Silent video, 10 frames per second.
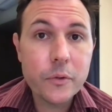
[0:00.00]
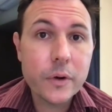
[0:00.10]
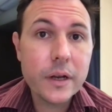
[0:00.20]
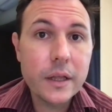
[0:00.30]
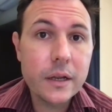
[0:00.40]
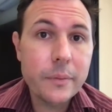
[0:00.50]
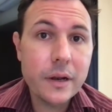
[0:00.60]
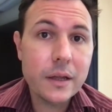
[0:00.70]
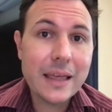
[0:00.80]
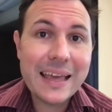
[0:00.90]
We're an
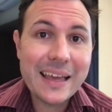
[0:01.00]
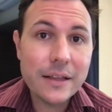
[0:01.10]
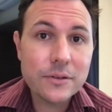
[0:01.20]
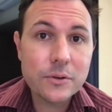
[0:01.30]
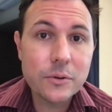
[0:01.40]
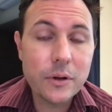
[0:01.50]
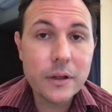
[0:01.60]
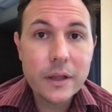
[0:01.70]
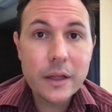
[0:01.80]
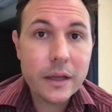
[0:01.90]
independent K-8 school
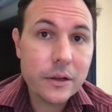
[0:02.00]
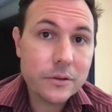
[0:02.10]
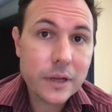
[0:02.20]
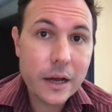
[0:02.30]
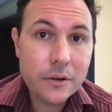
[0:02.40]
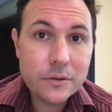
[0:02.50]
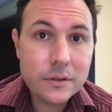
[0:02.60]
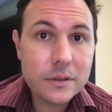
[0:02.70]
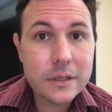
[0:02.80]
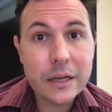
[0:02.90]
in Los Gatos,
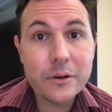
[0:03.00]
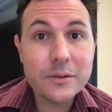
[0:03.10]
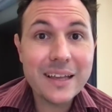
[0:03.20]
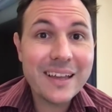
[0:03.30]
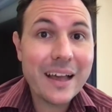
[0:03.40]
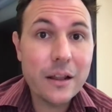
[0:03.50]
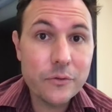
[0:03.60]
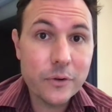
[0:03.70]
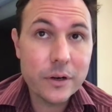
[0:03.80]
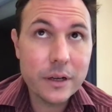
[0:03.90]
San Jose,
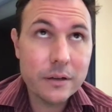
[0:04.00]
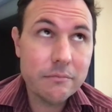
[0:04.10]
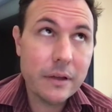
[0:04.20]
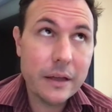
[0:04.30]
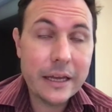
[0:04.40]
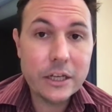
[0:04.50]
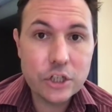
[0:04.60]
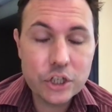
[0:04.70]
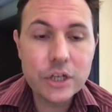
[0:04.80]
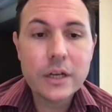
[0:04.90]
California-ish